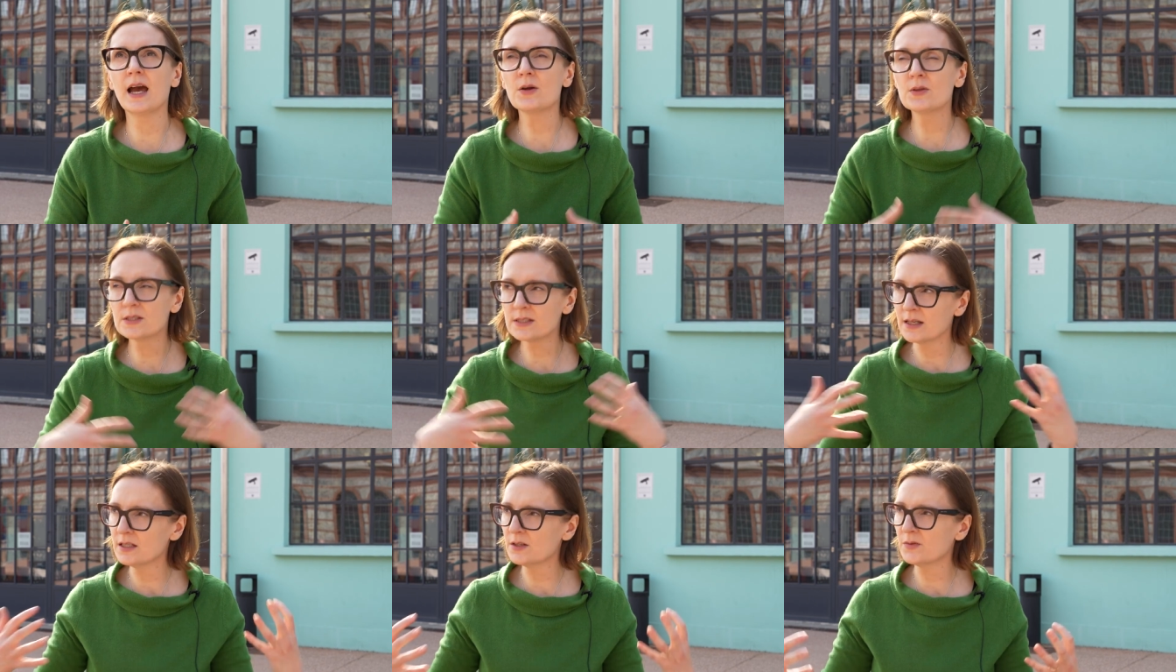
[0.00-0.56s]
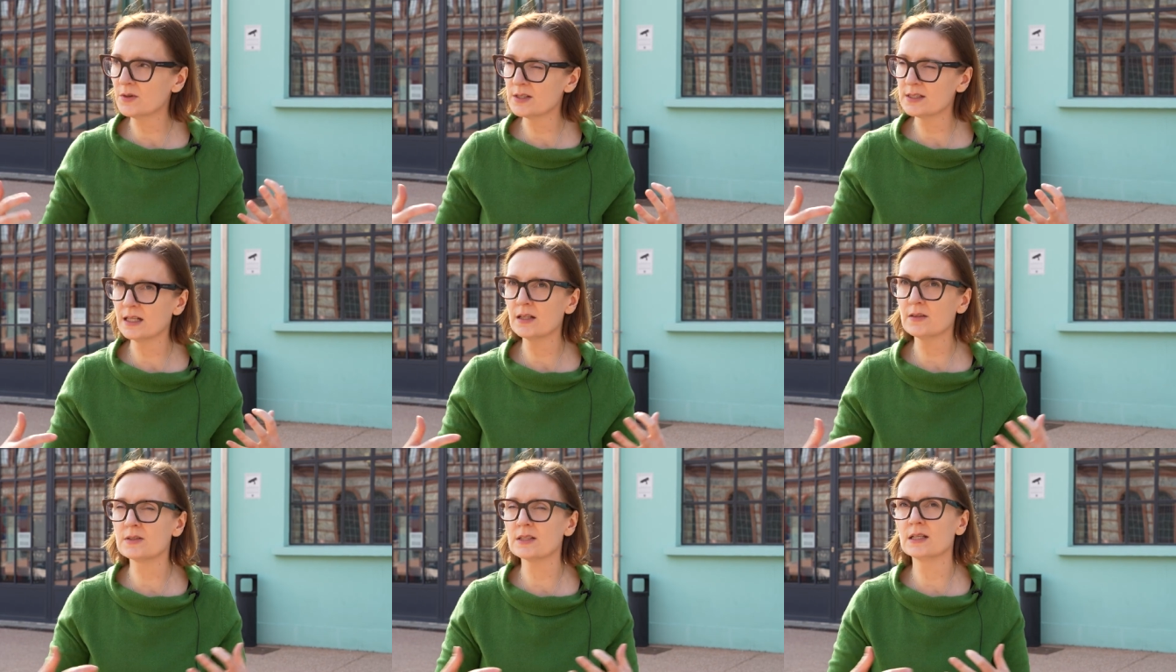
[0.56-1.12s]
outside of
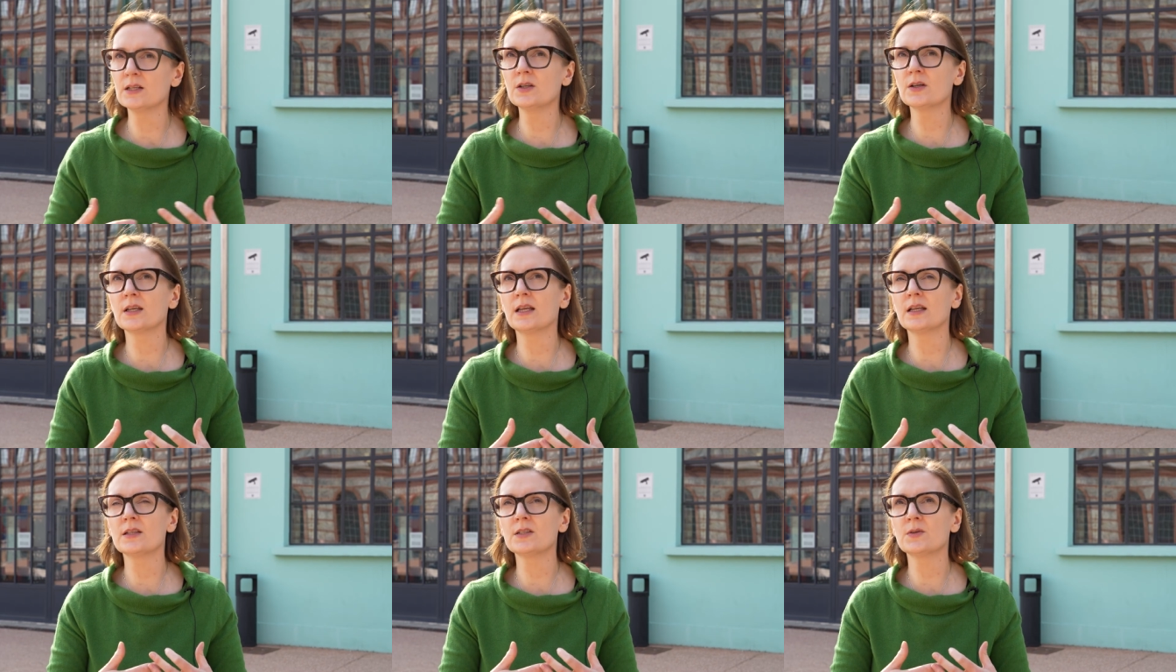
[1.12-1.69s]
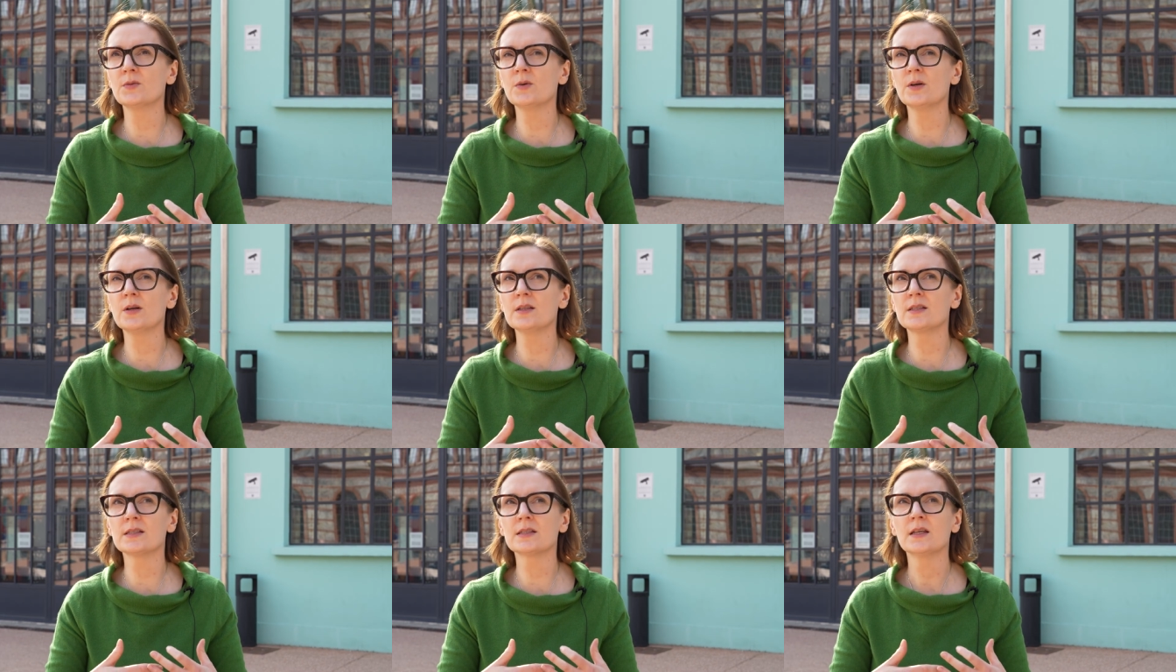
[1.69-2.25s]
ourselves and looking
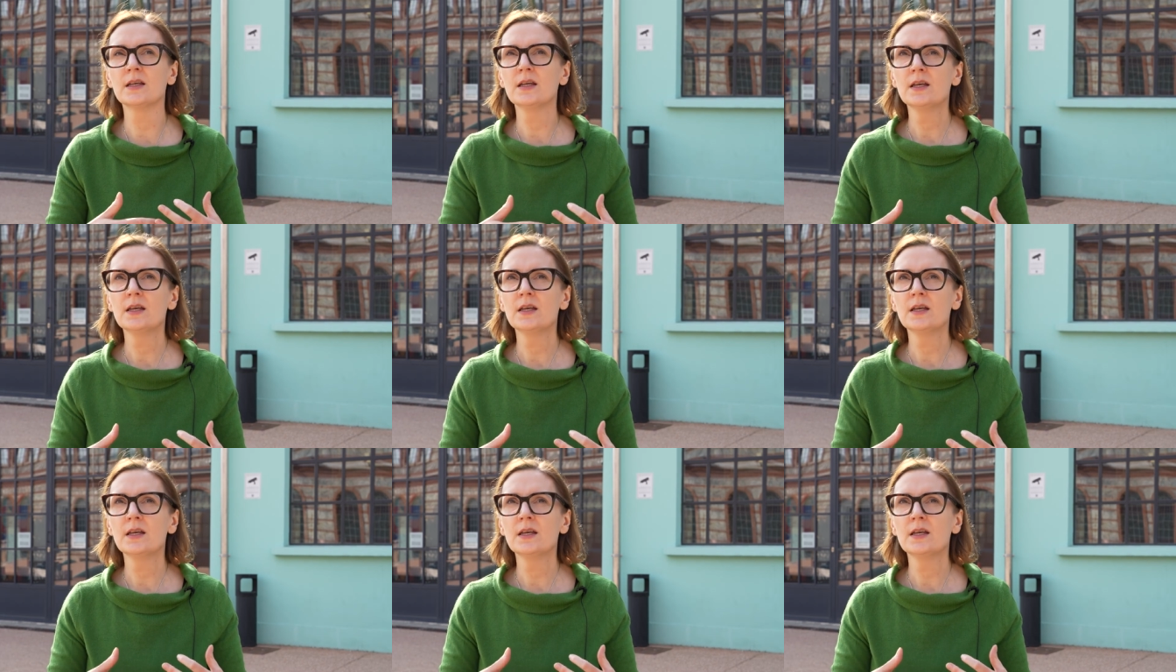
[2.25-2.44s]
towards